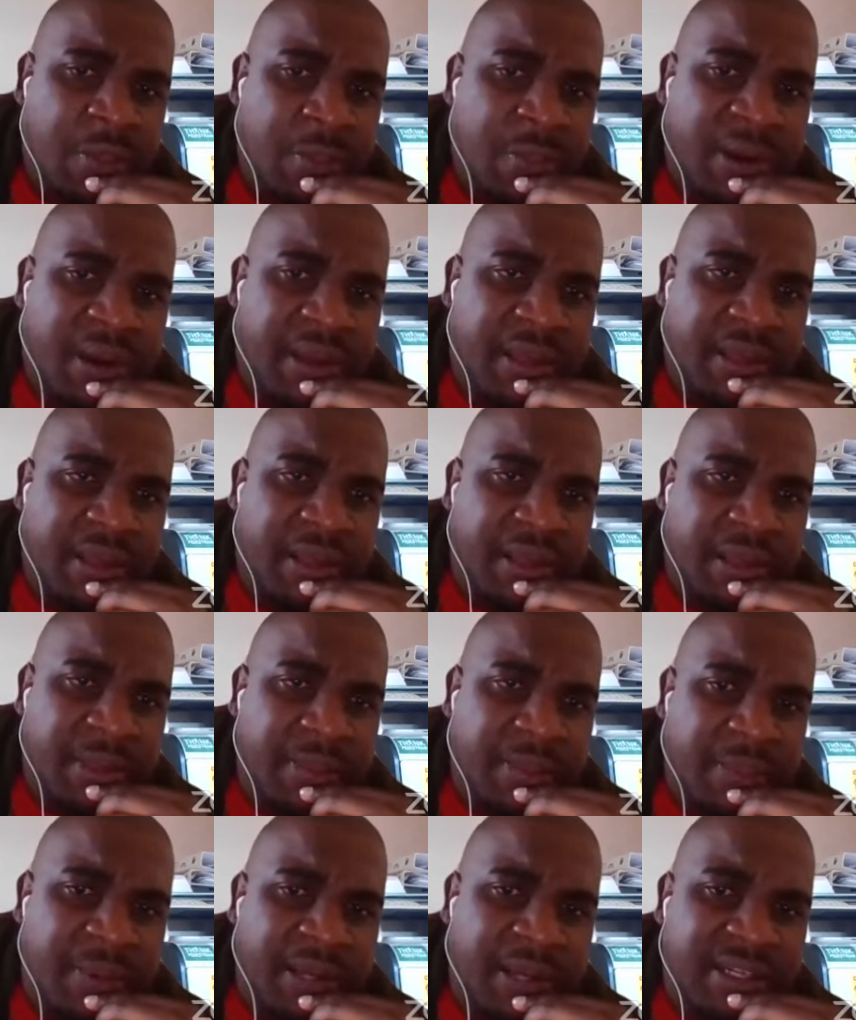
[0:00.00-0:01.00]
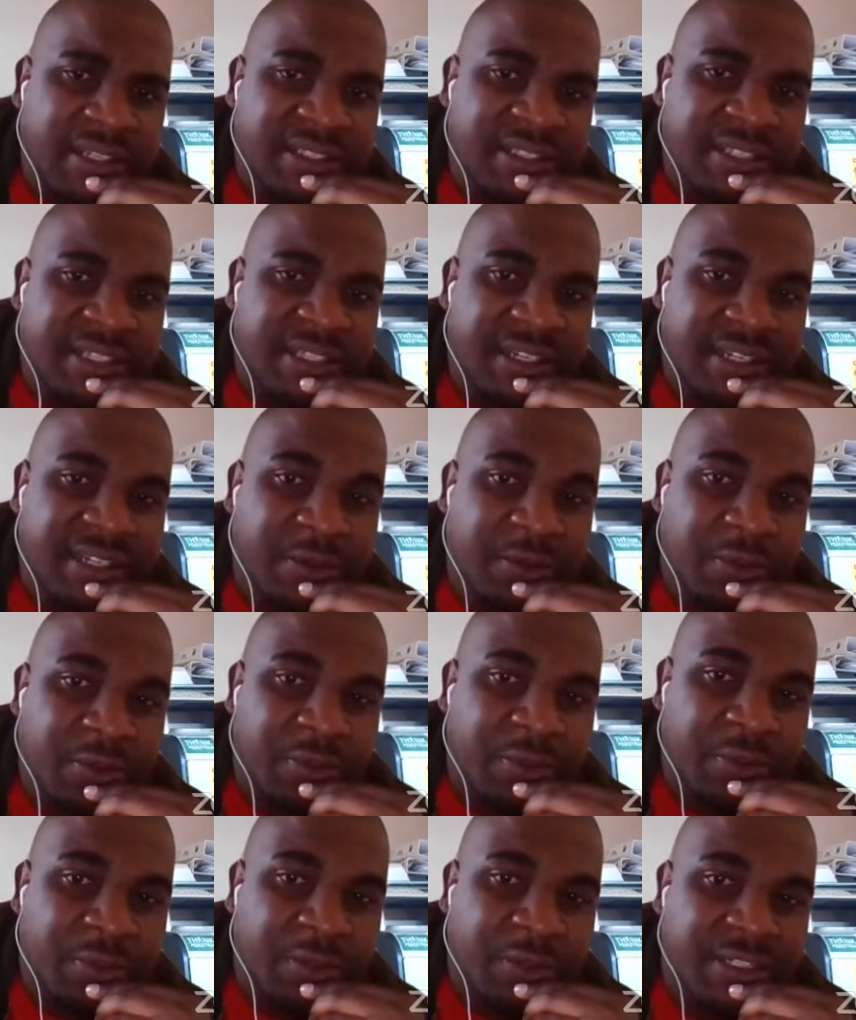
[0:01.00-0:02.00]
by Palestinian
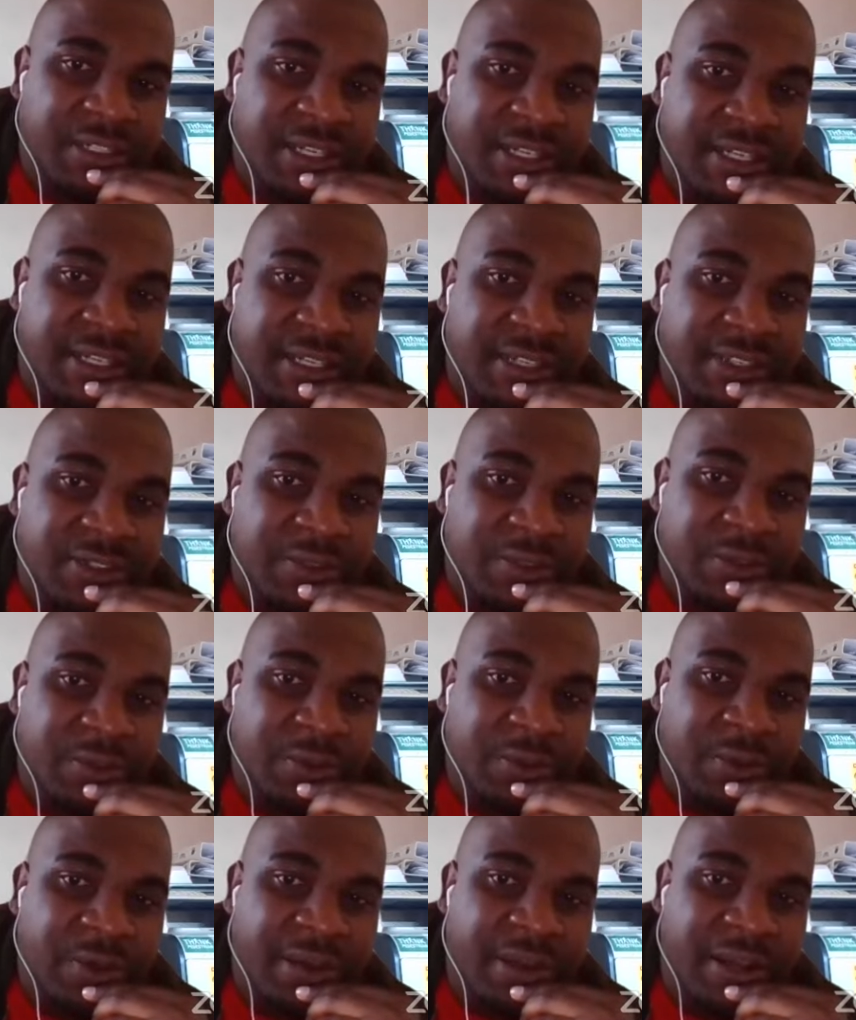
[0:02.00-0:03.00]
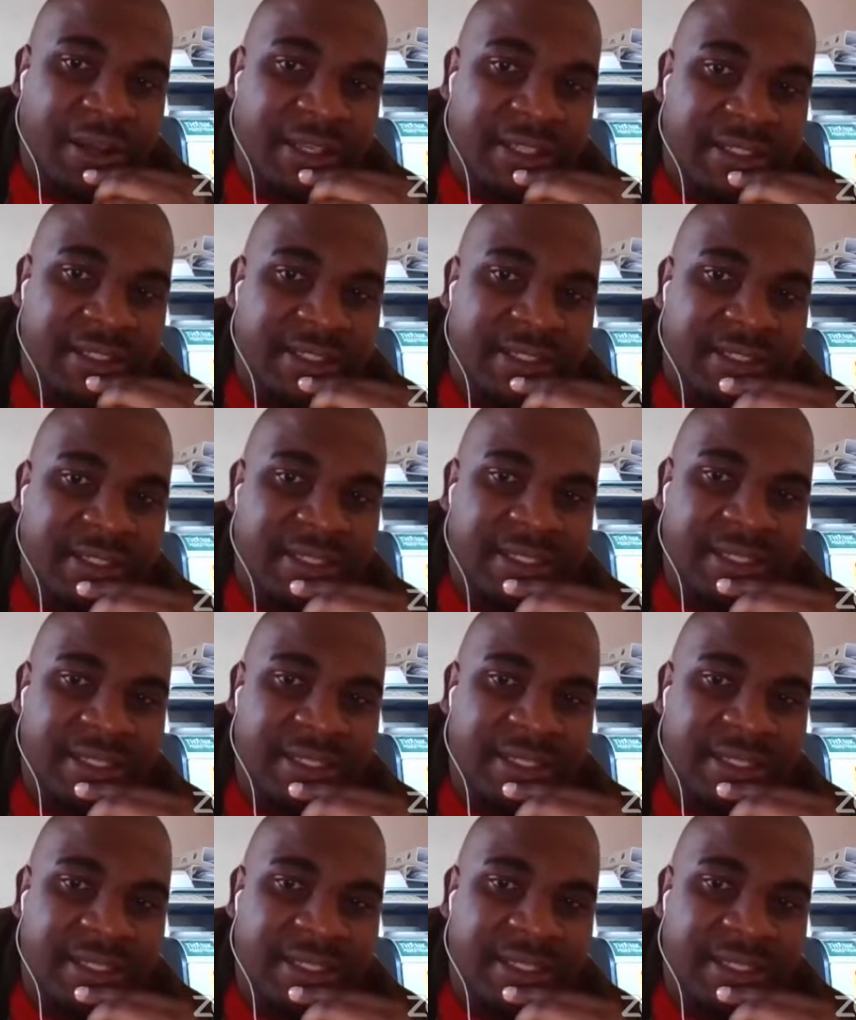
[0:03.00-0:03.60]
Authority against U.S.